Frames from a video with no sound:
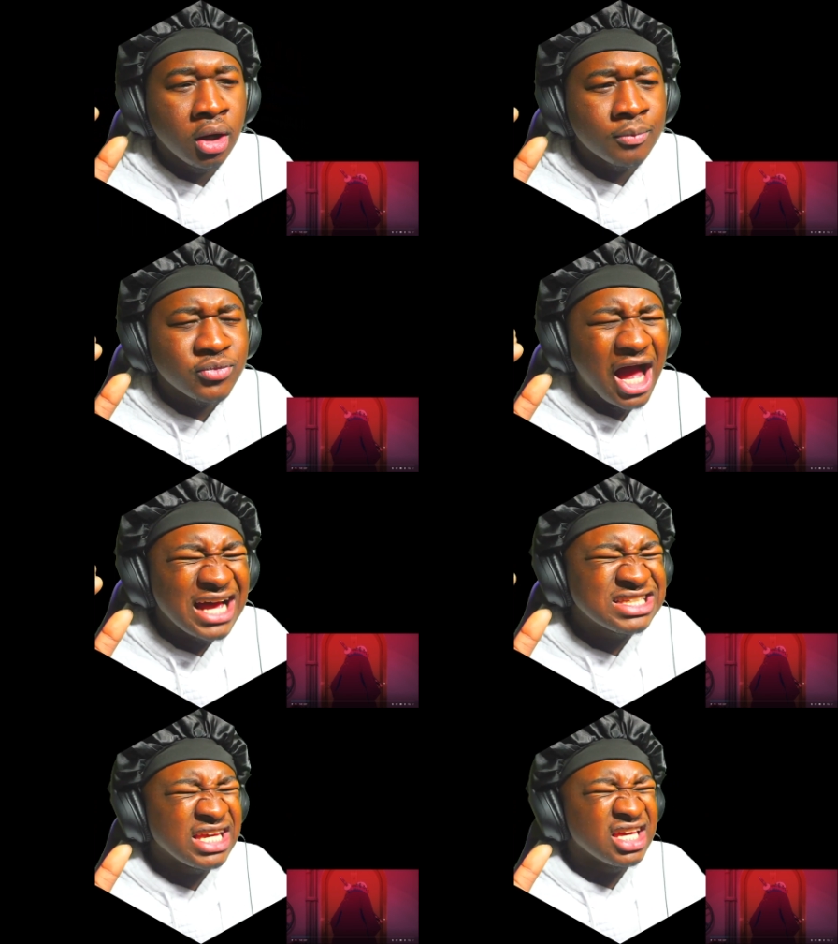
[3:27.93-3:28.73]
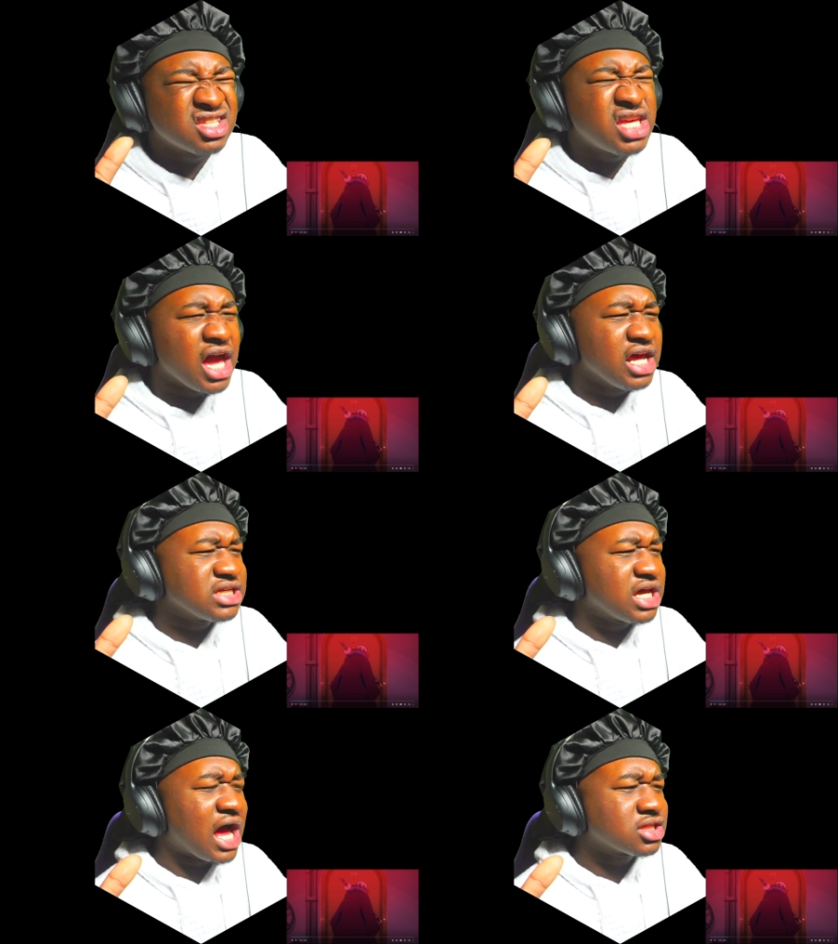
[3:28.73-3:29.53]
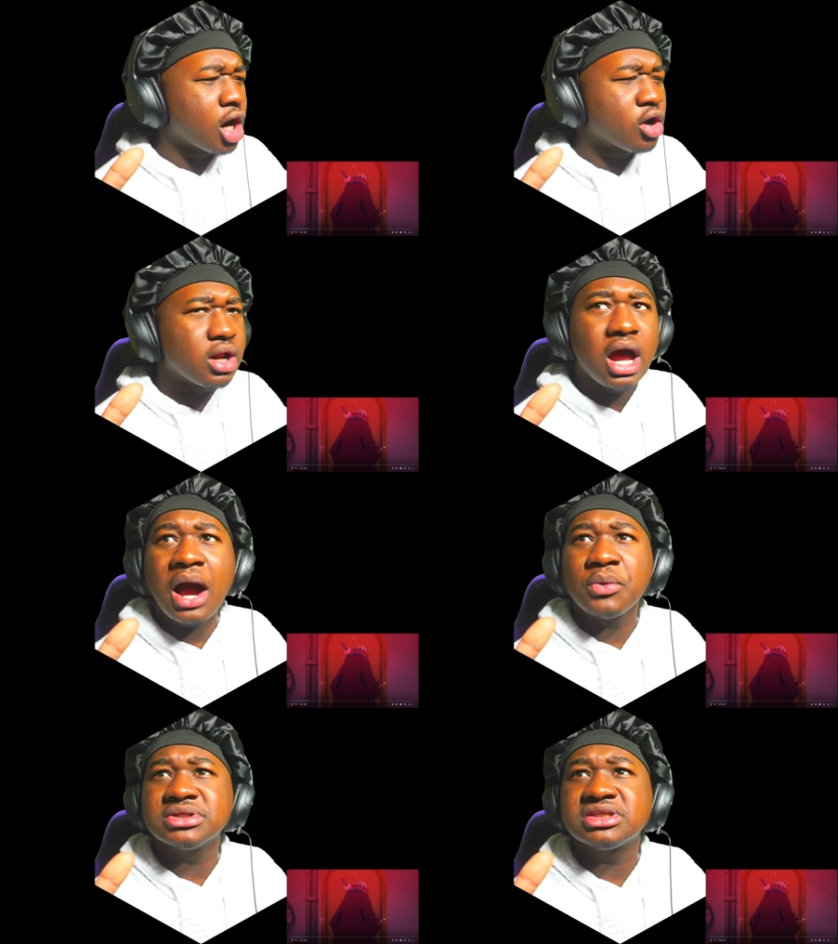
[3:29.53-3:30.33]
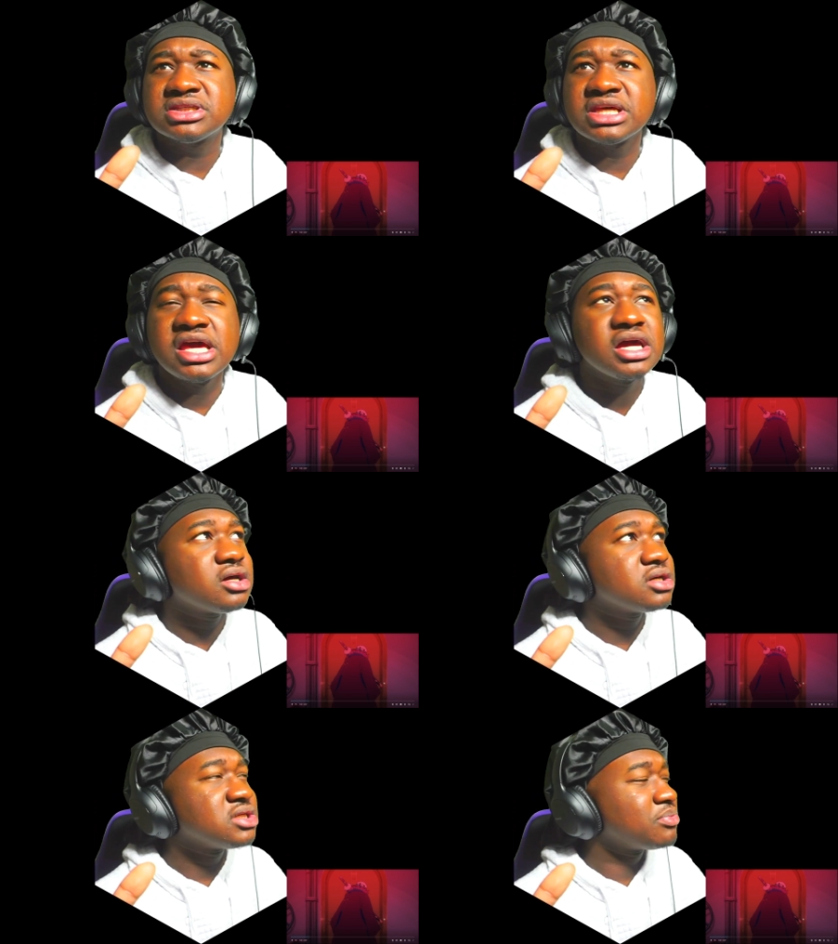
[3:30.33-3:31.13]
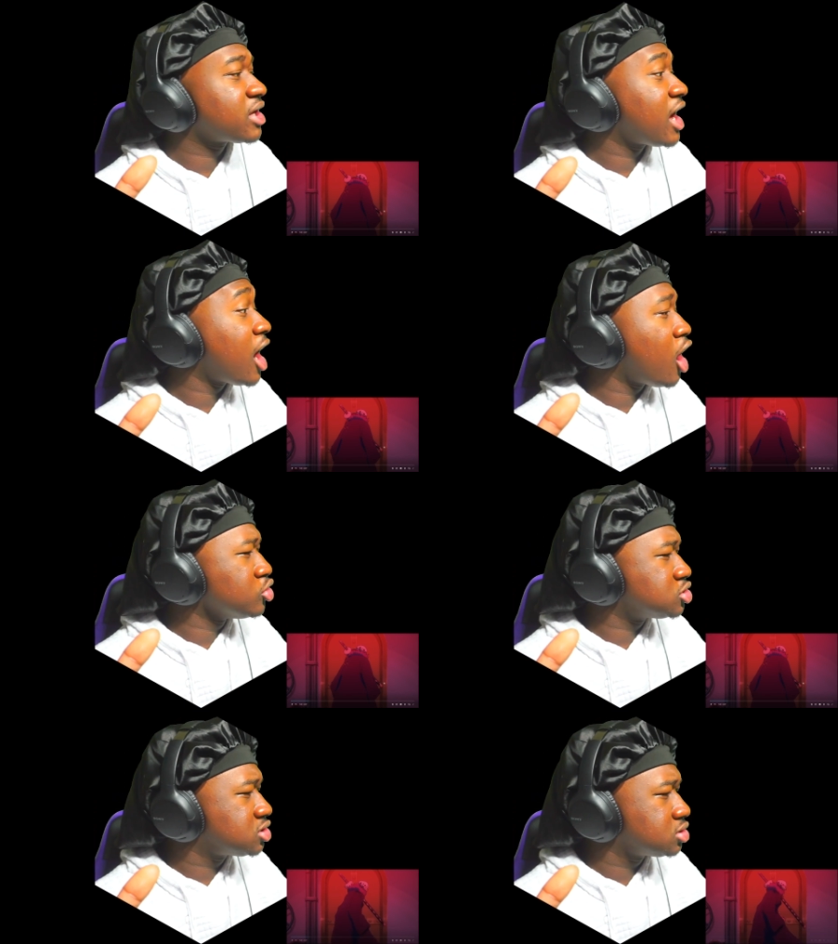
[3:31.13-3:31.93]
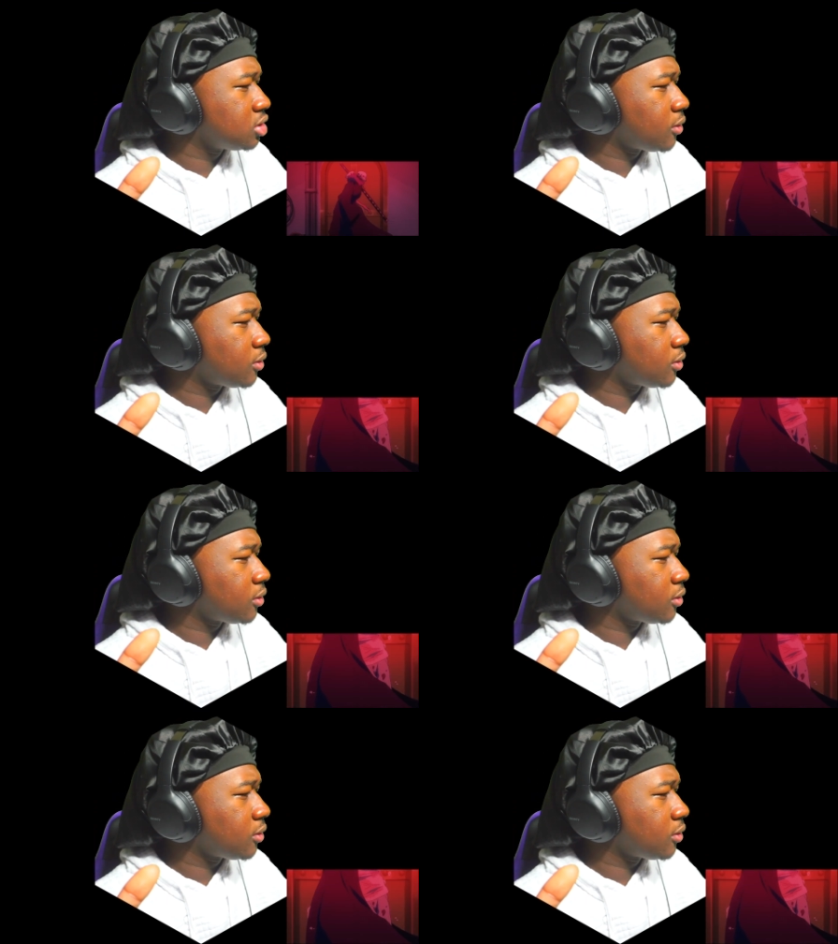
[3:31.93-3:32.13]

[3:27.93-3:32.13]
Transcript: I seen titties and I thought I was seeing something else.